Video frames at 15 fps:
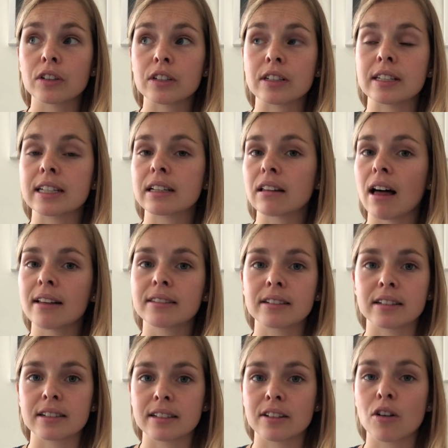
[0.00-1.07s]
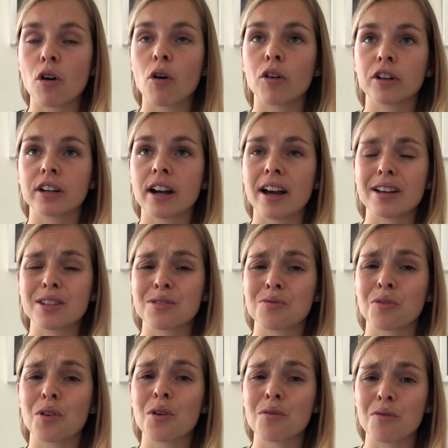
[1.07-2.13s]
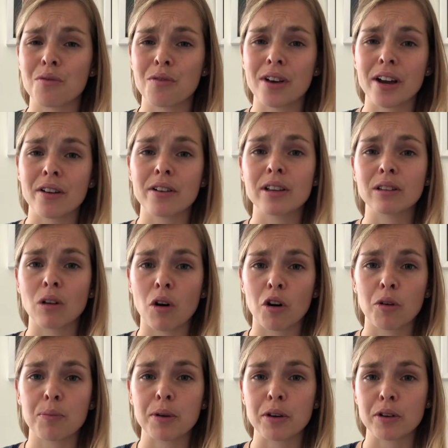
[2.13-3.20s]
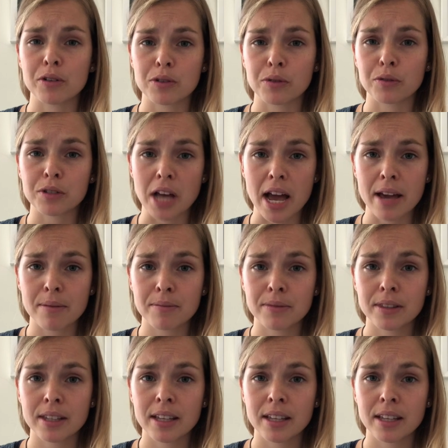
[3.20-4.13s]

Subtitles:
decluttered and organized for very long periods of time.